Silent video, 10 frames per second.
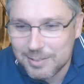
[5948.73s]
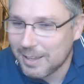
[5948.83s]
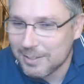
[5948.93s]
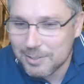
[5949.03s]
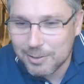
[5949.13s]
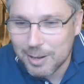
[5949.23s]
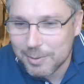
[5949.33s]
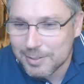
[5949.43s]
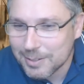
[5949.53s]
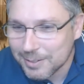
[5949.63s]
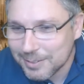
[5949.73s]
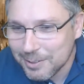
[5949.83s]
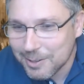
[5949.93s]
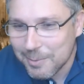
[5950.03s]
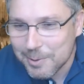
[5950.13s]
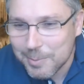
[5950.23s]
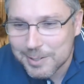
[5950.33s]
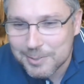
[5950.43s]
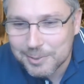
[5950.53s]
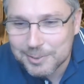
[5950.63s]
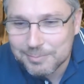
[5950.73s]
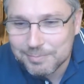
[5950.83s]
yeah, it's not coming to not coming to Westeros.